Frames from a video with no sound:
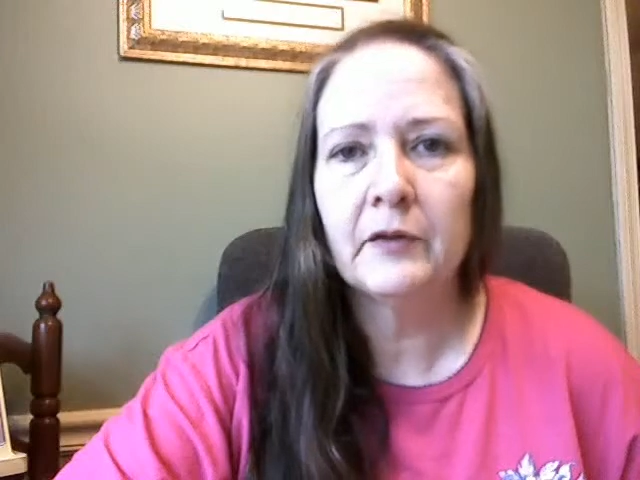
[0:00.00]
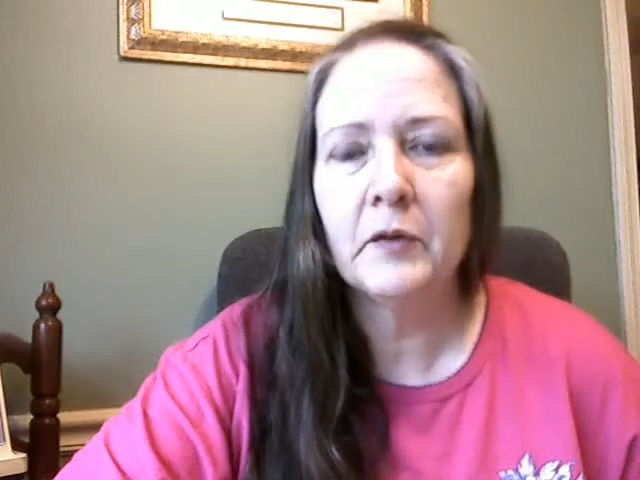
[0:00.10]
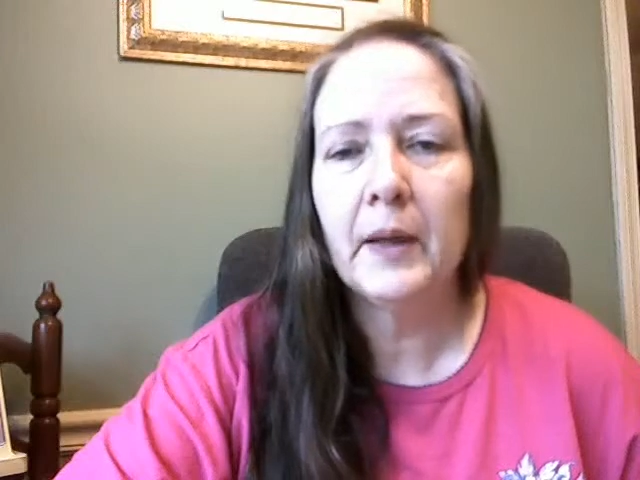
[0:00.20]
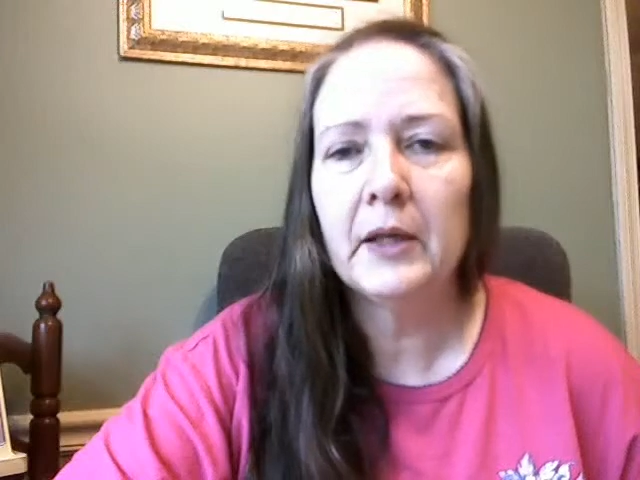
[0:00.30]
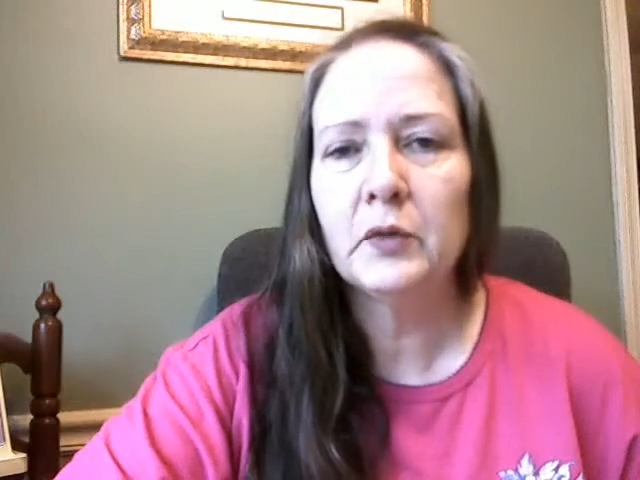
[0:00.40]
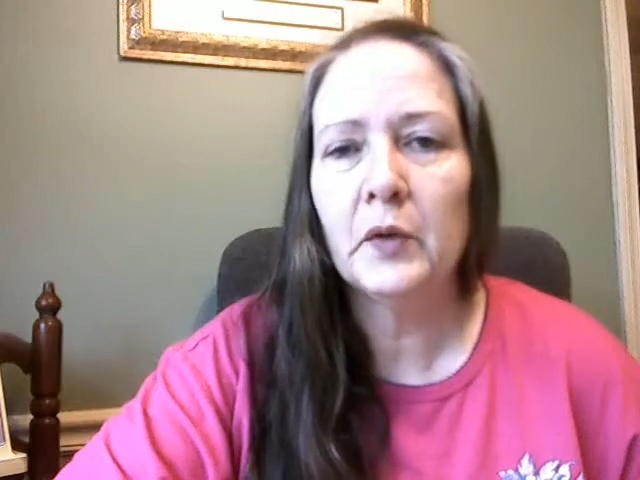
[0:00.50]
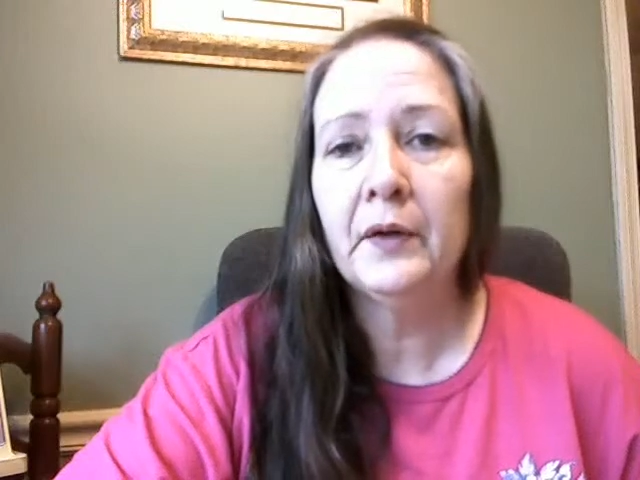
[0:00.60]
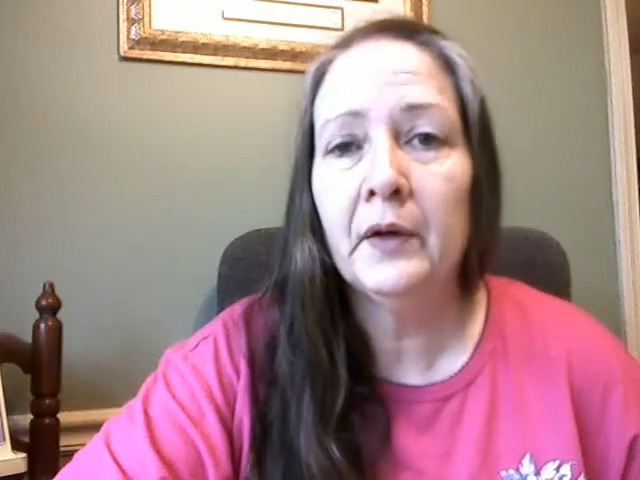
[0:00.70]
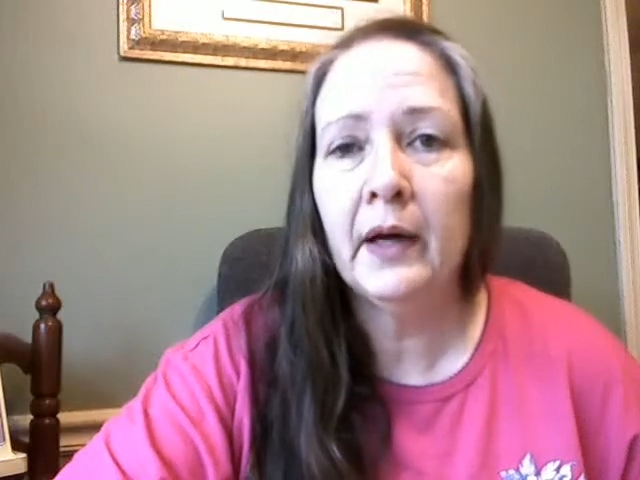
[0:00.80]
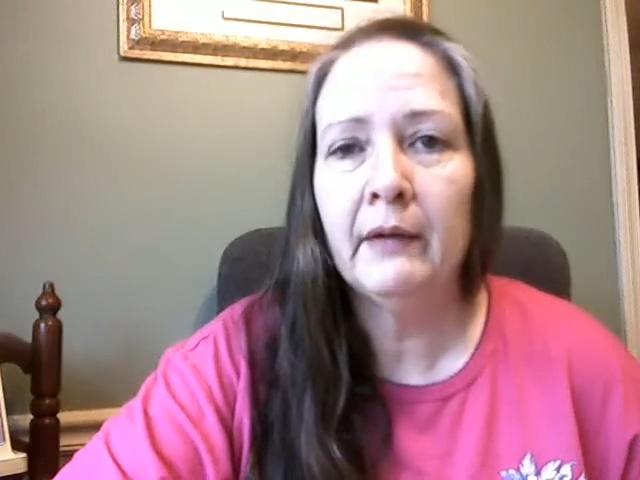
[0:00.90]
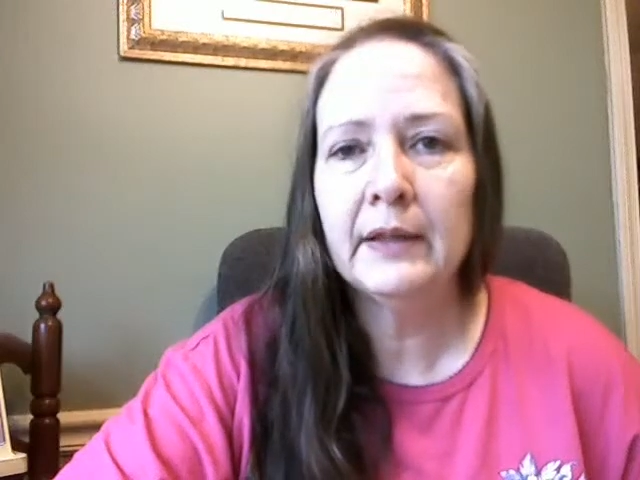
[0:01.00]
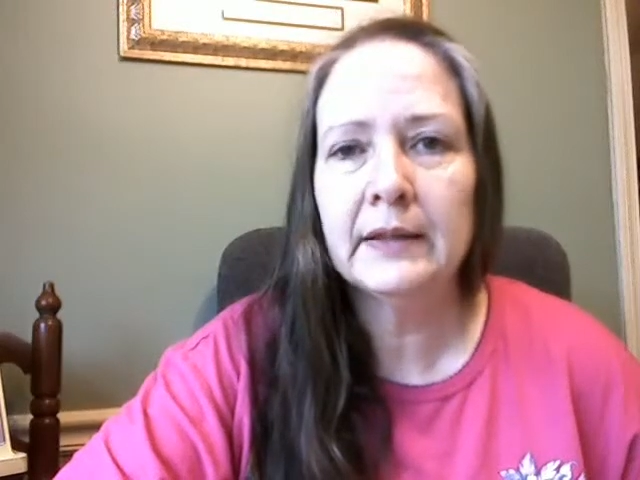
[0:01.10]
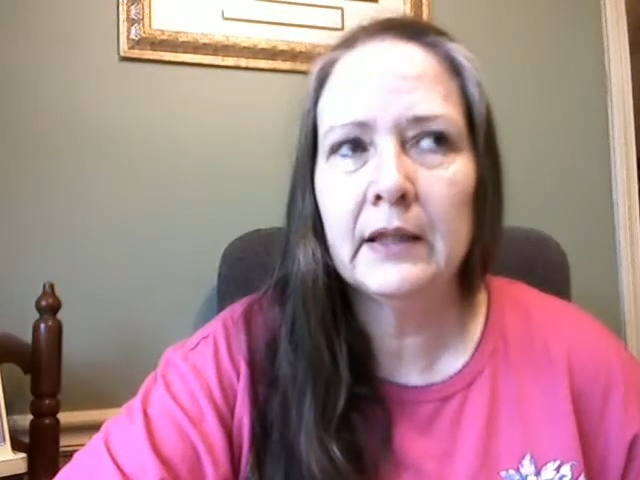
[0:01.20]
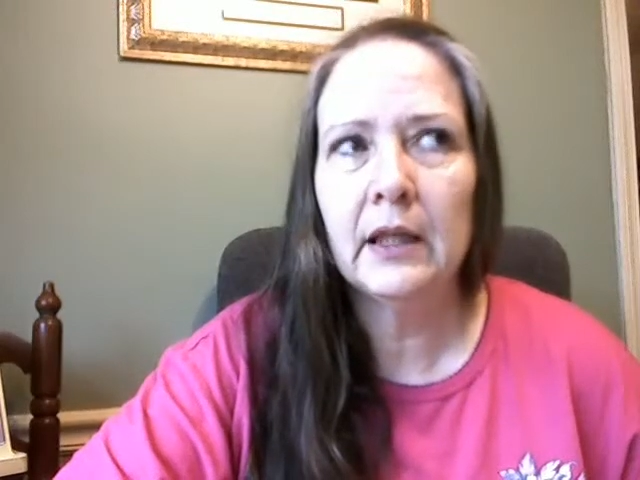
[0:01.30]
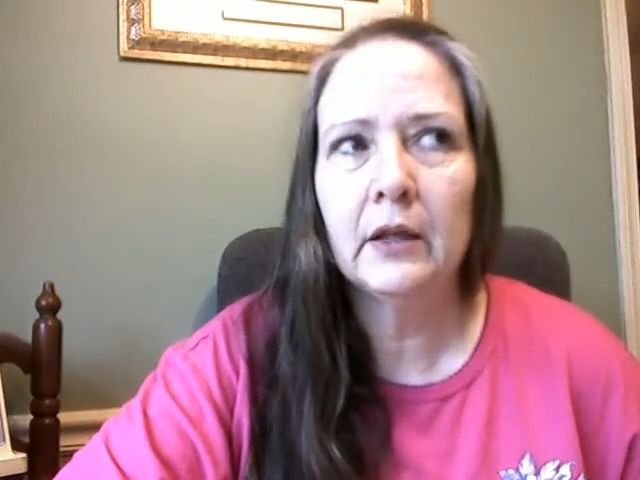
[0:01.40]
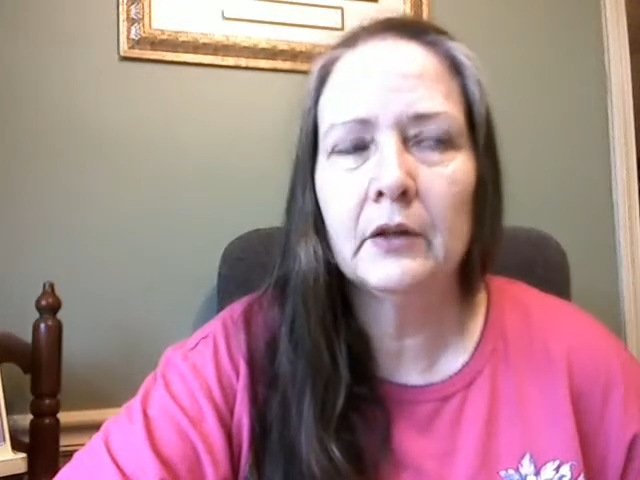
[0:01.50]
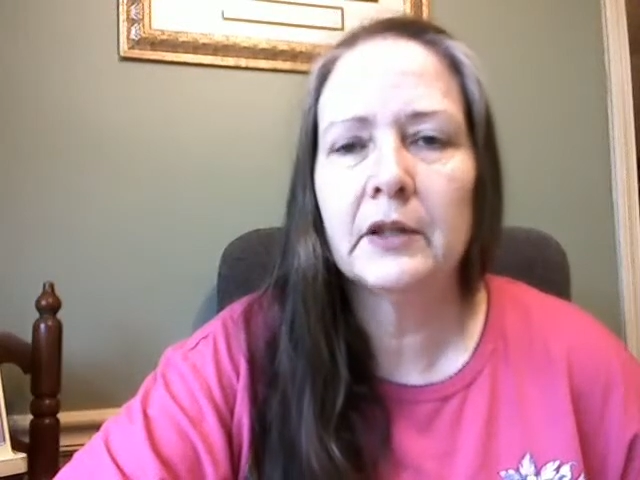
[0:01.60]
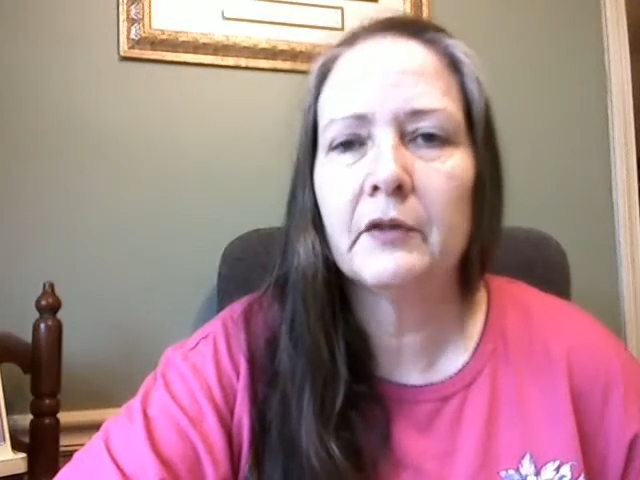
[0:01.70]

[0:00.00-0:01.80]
everybody's wearing their heaviest clothes,